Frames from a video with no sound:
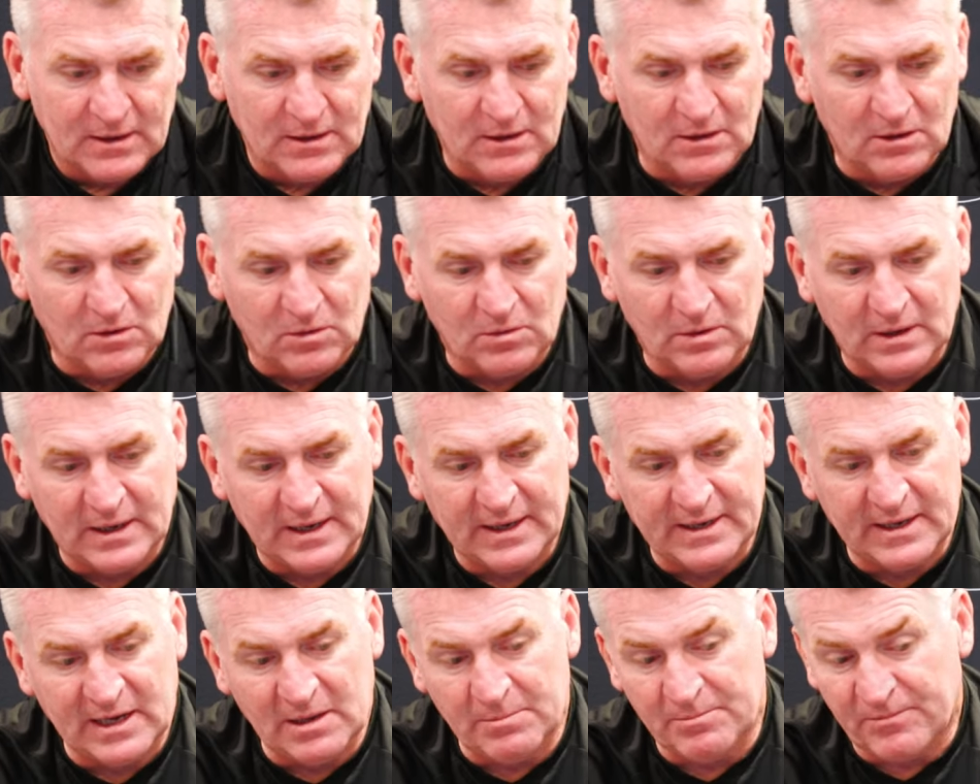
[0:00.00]
you know
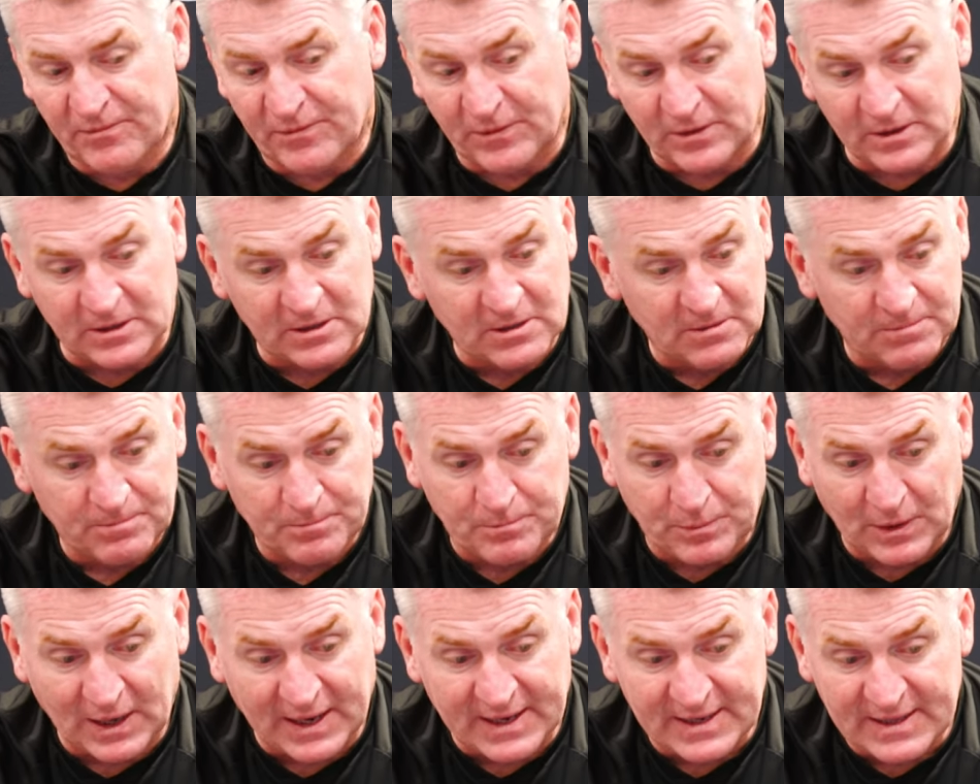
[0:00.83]
uh, Nympha
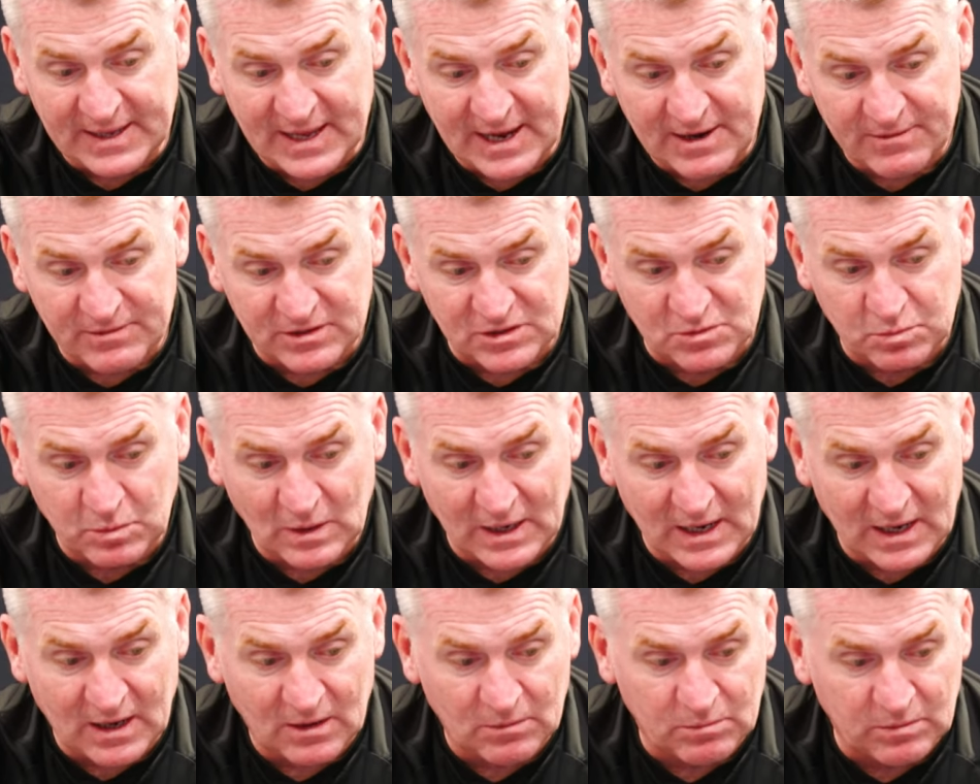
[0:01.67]
playing there as
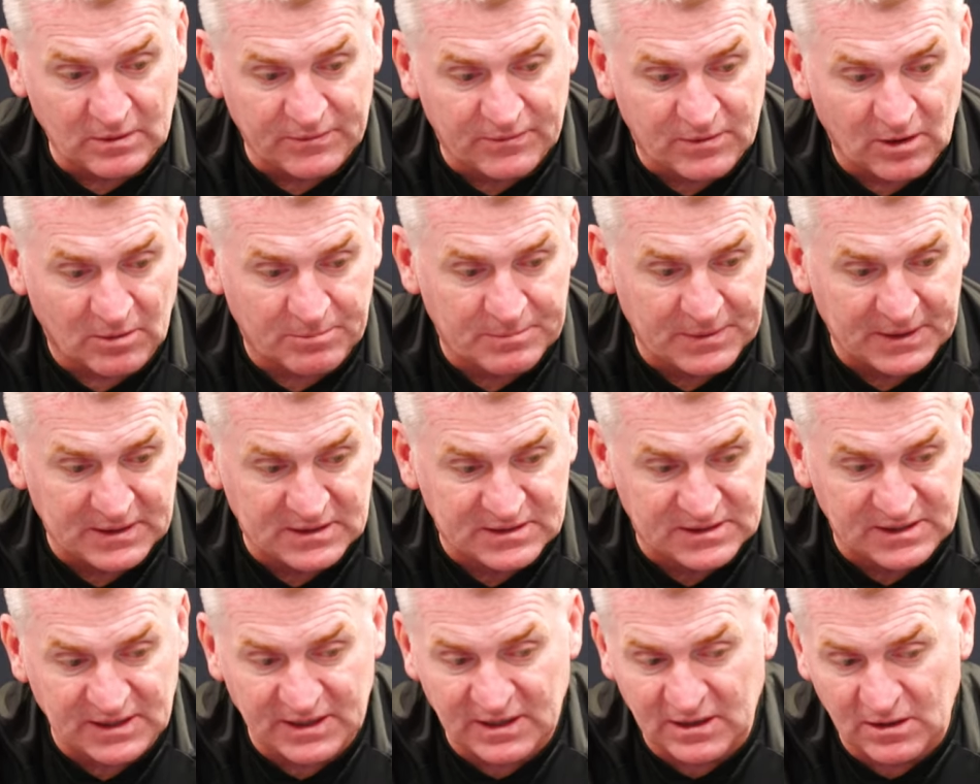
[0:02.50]
well we've got big
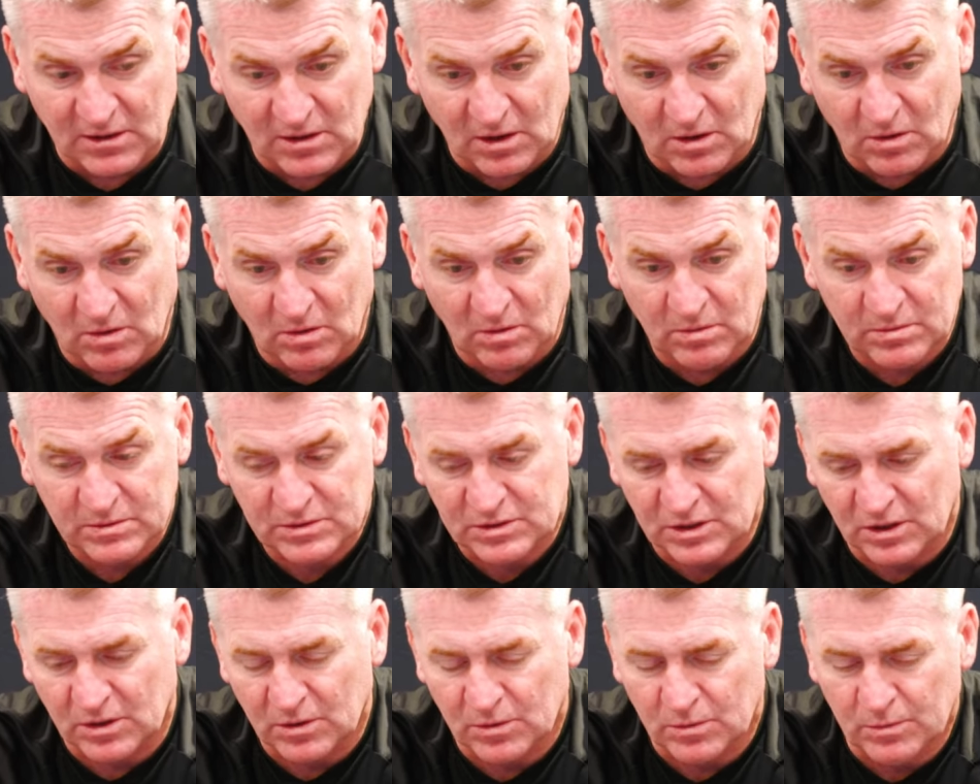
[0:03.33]
scene goal
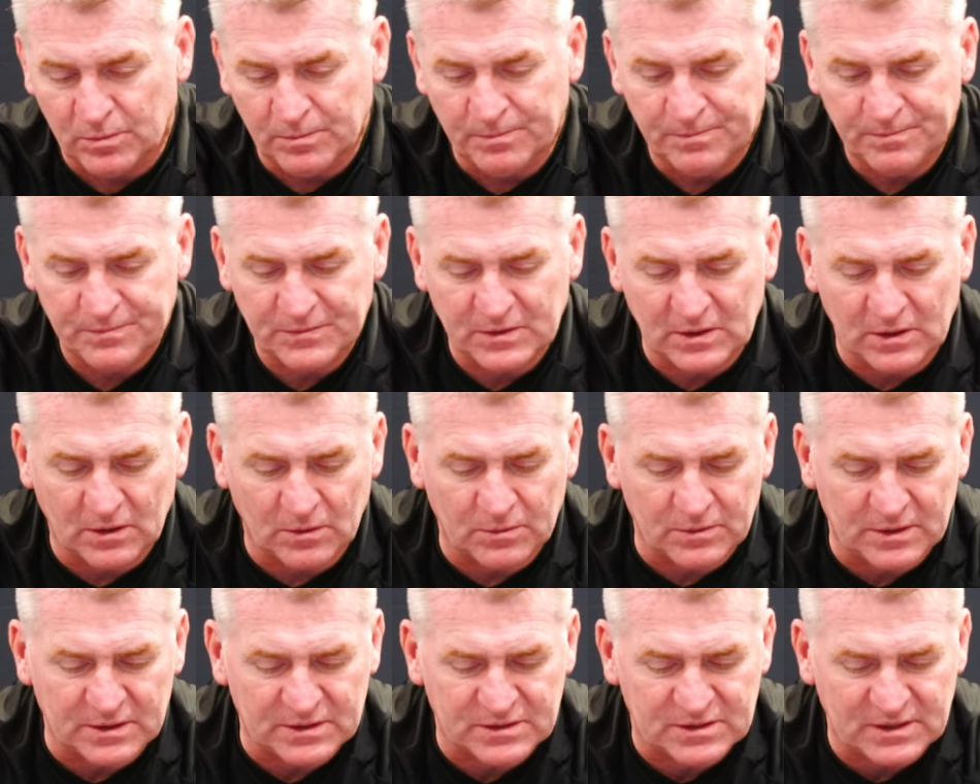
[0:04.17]
so you
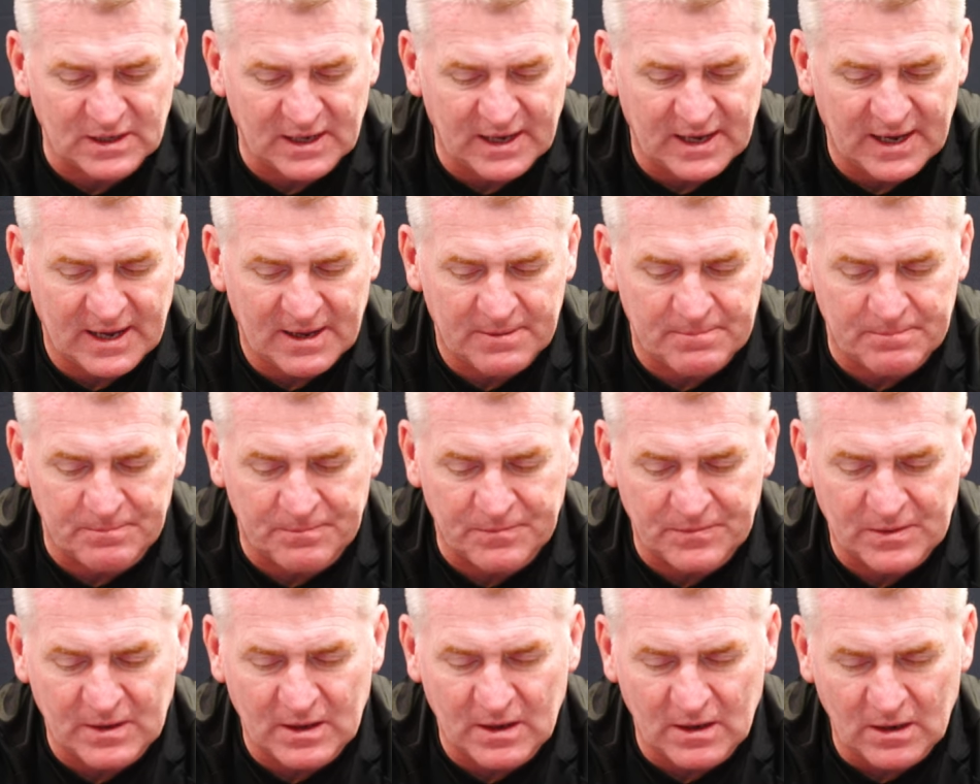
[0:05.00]
know there's
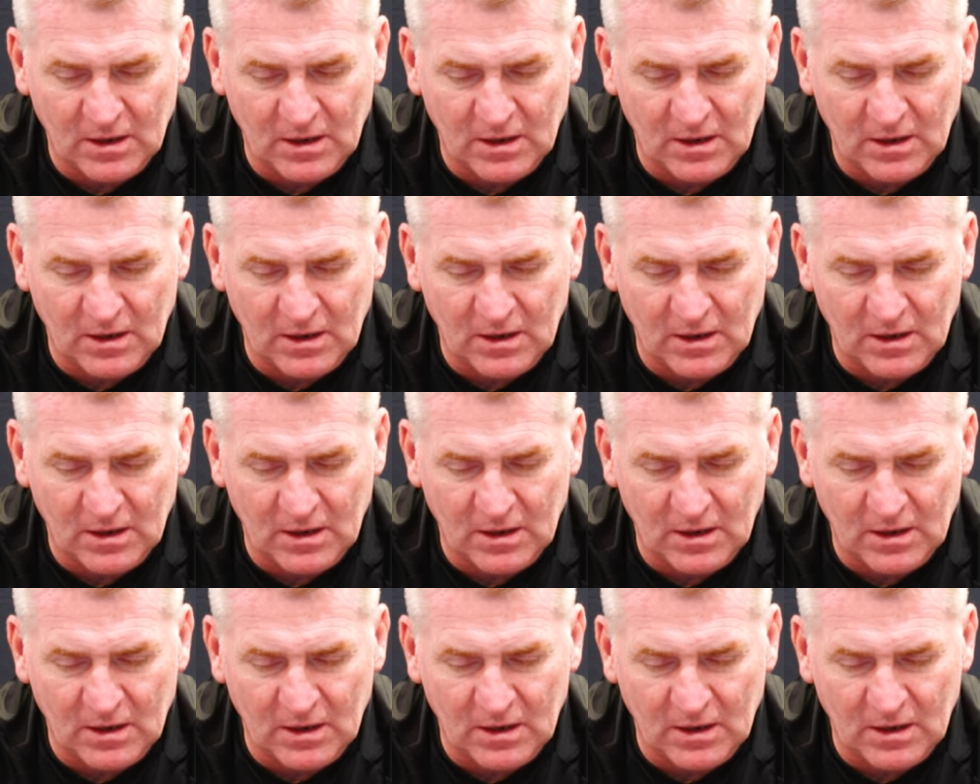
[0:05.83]
um,